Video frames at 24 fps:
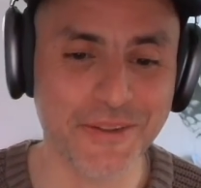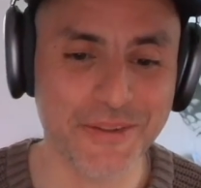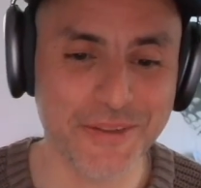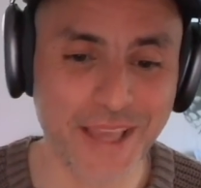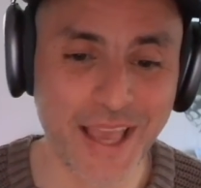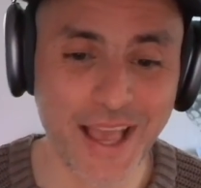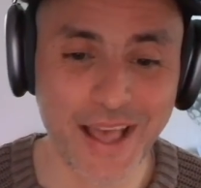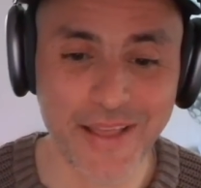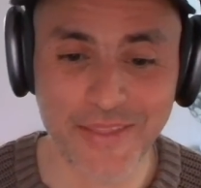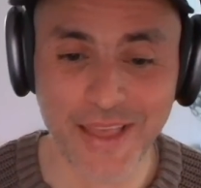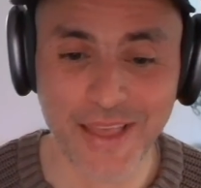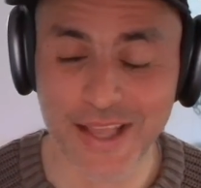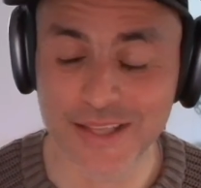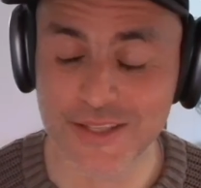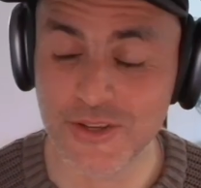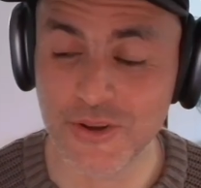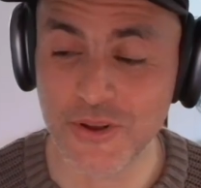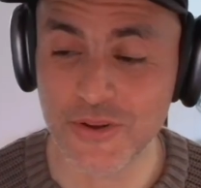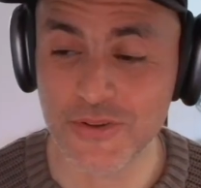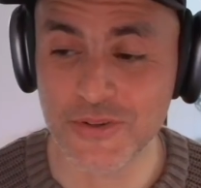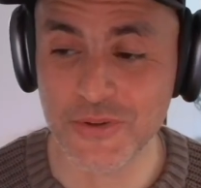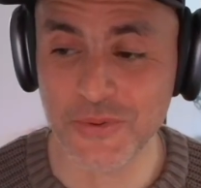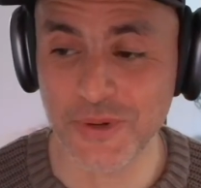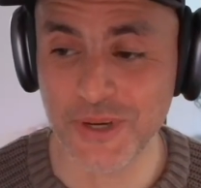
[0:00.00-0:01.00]
Yeah, that's
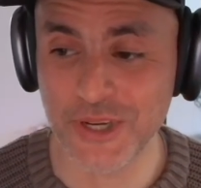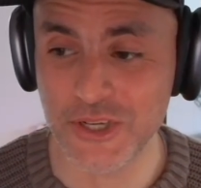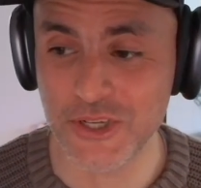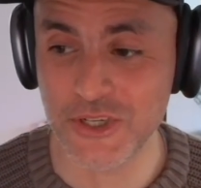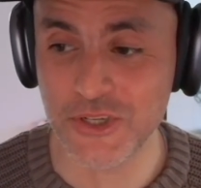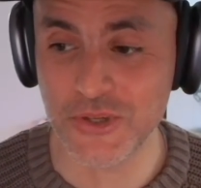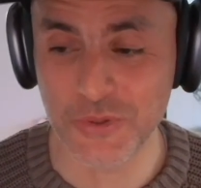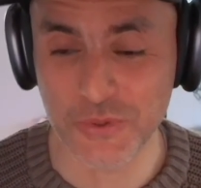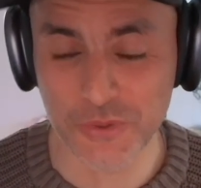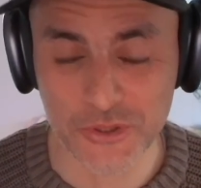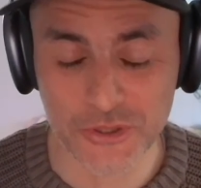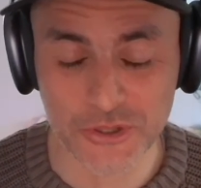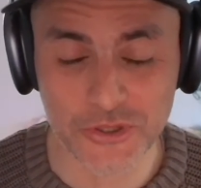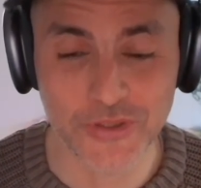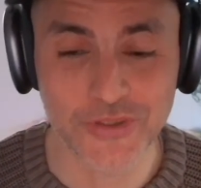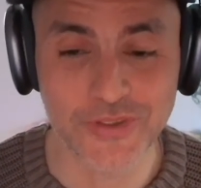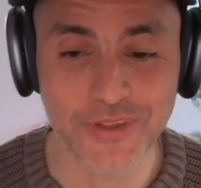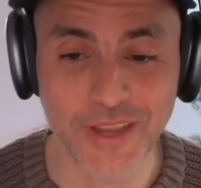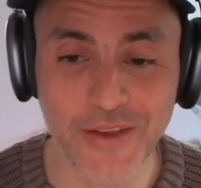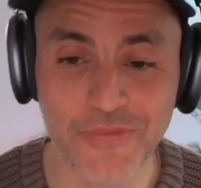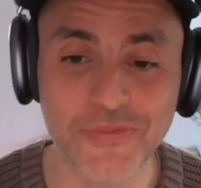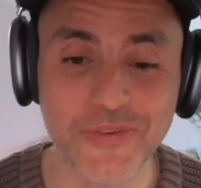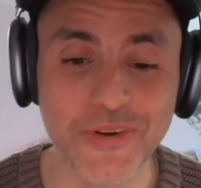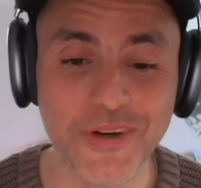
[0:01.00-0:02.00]
also an issue. You should
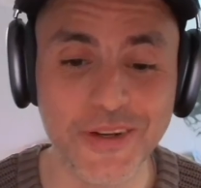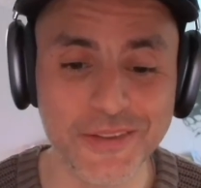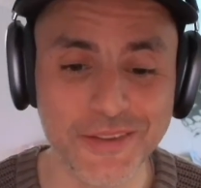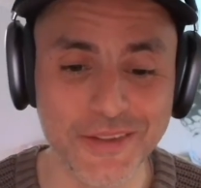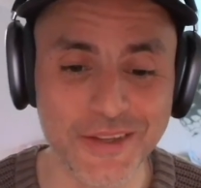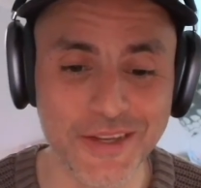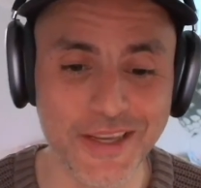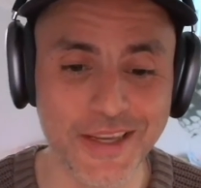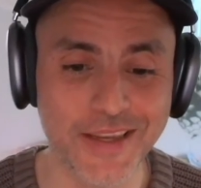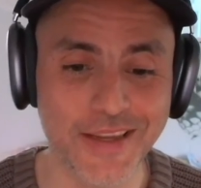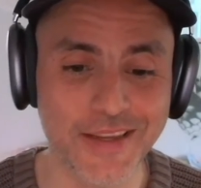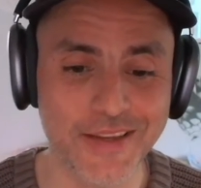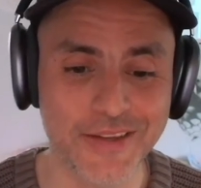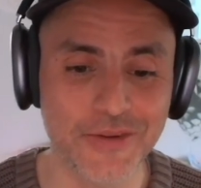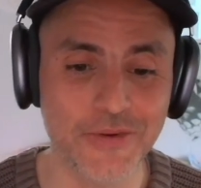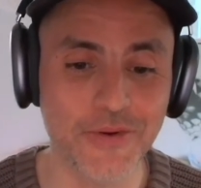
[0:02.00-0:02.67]
definitely,